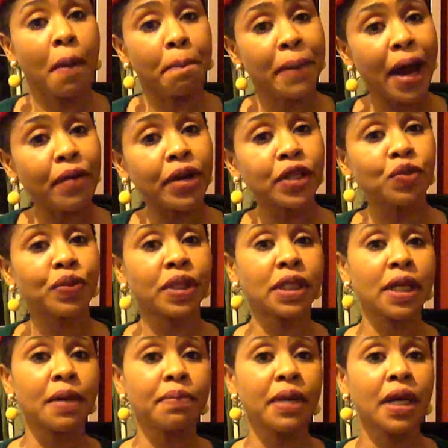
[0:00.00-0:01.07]
marriage with
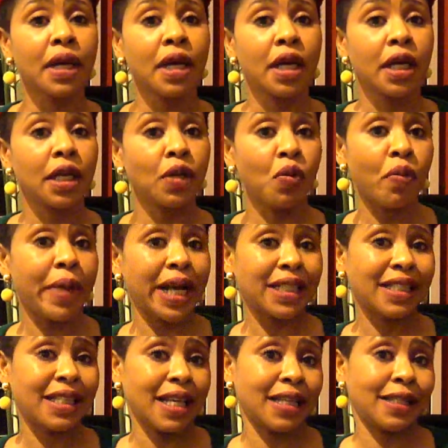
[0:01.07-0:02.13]
him? The woman
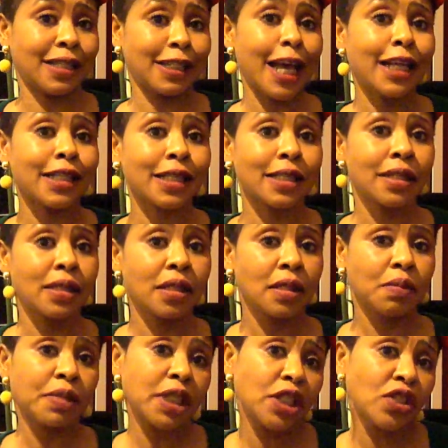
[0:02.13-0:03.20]
says, yes.
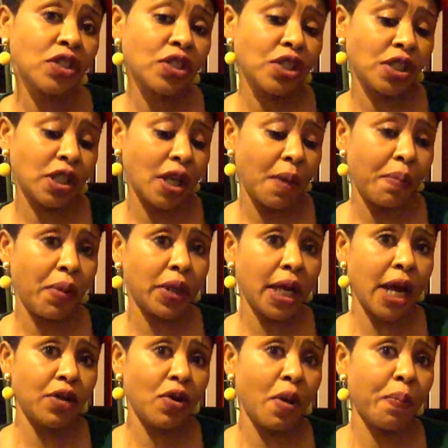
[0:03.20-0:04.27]
But the judge says, but
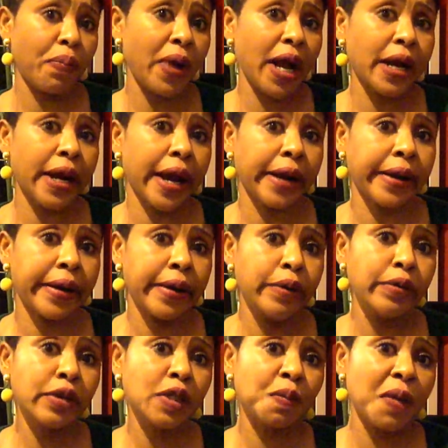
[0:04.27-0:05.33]
then you're pregnant.
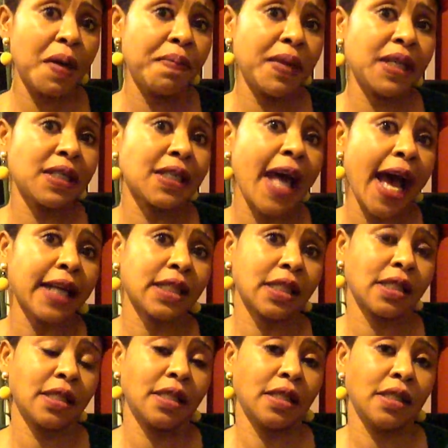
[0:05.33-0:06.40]
Whose baby is that?
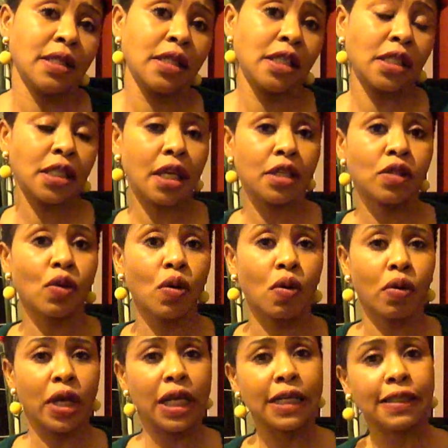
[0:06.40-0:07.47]
He says,
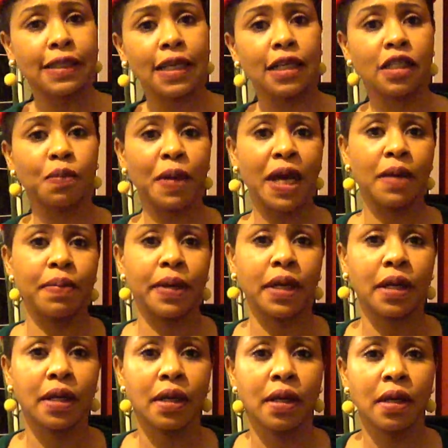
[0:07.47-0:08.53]
oh, it's his baby.
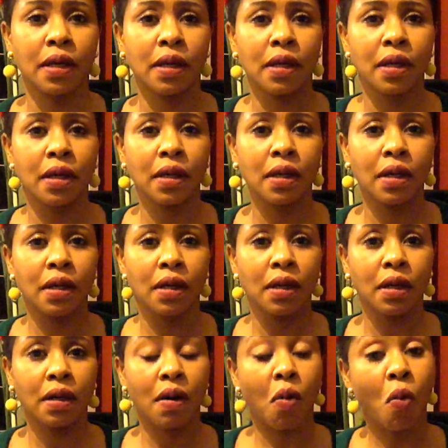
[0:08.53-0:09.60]

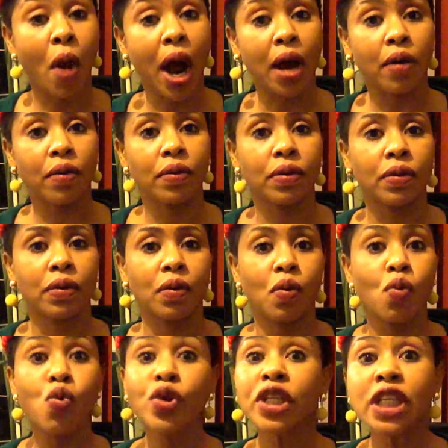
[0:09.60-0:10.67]
Wow,
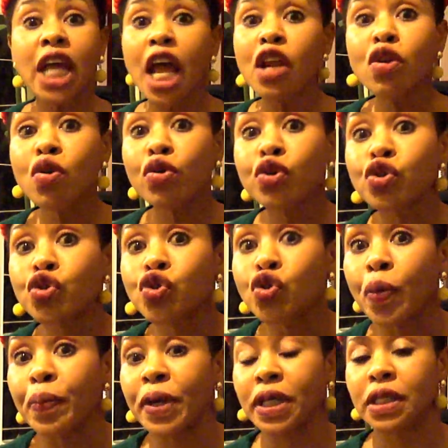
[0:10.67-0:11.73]
wouldn't they look
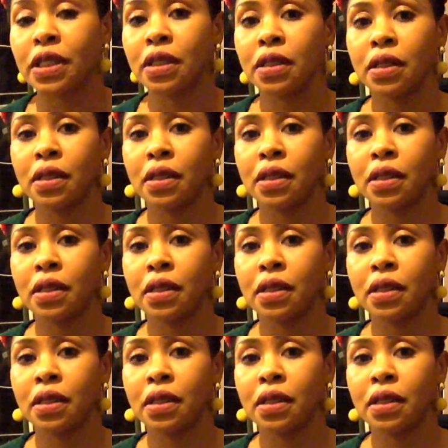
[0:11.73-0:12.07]
stupid?